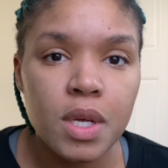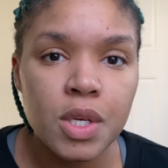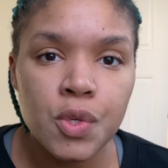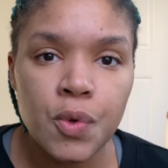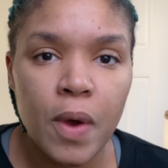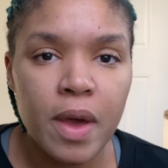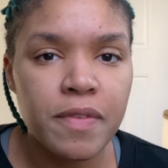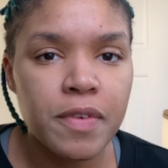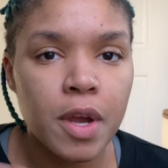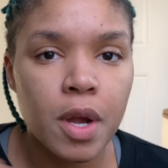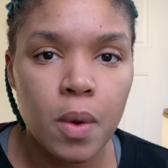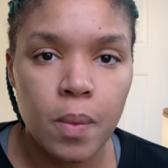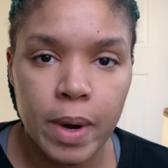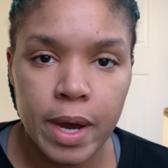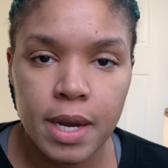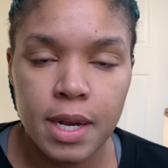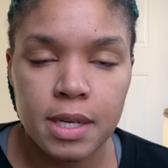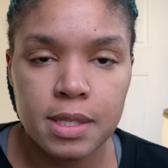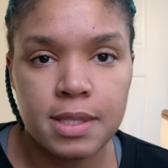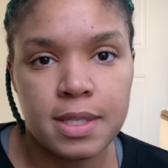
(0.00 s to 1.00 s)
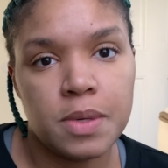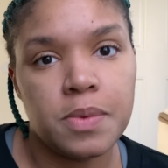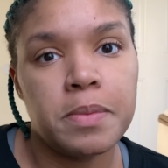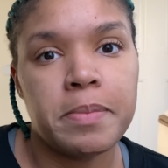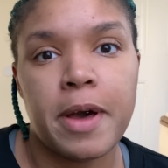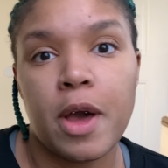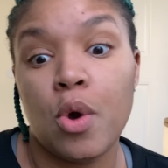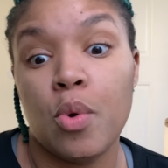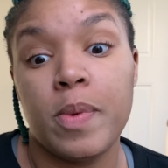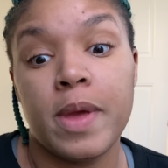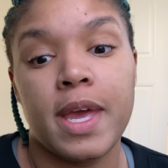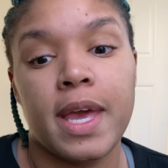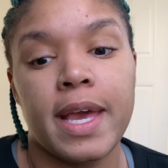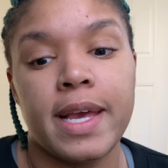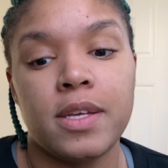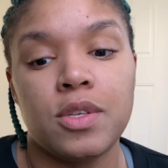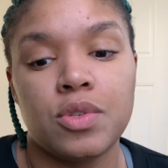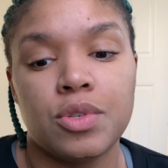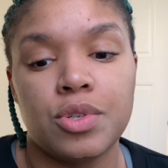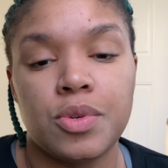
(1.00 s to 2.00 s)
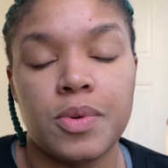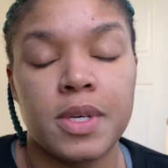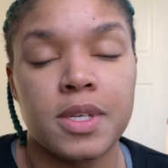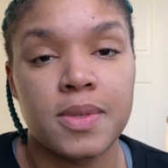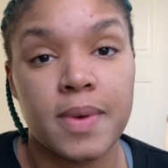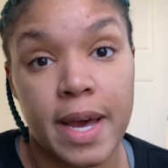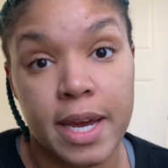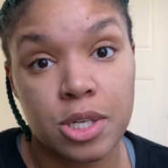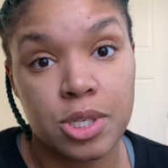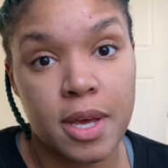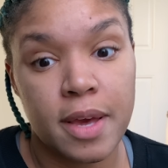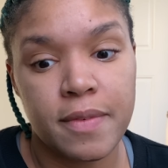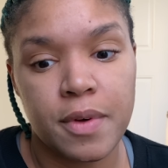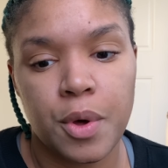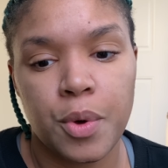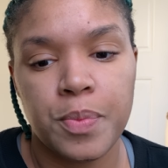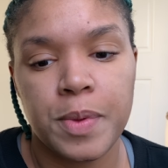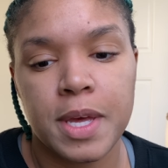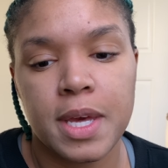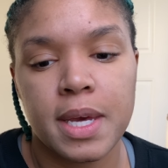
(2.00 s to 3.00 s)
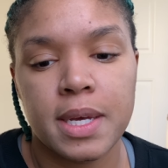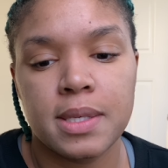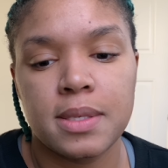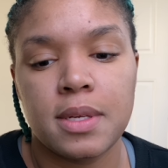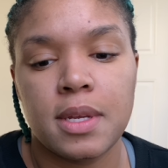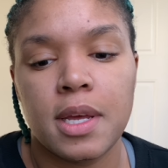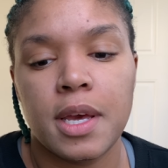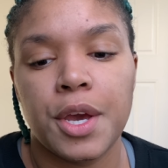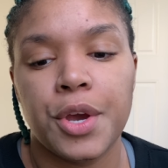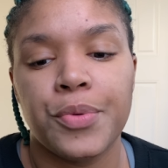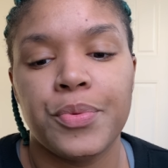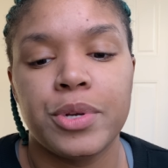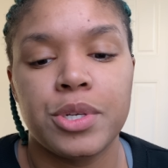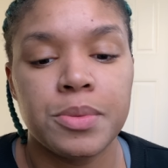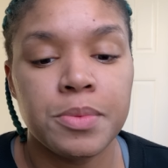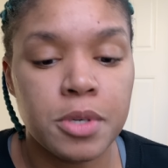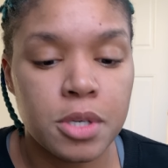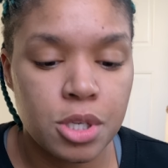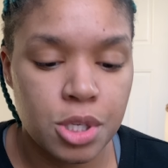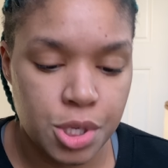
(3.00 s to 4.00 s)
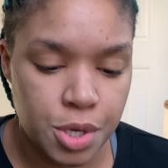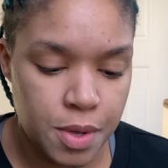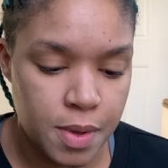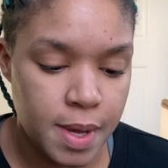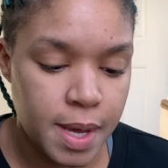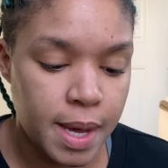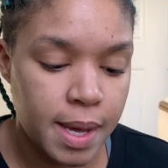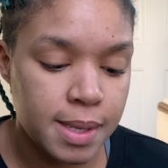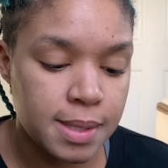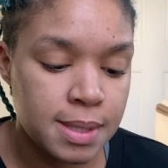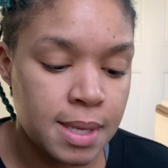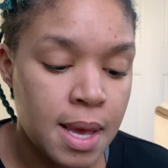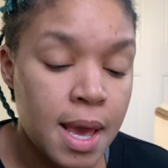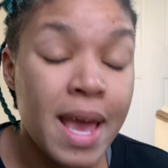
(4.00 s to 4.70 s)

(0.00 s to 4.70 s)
So I figured, why not see what my OPKs are doing? So I actually have an OPK sitting here, which I'm going to show you guys.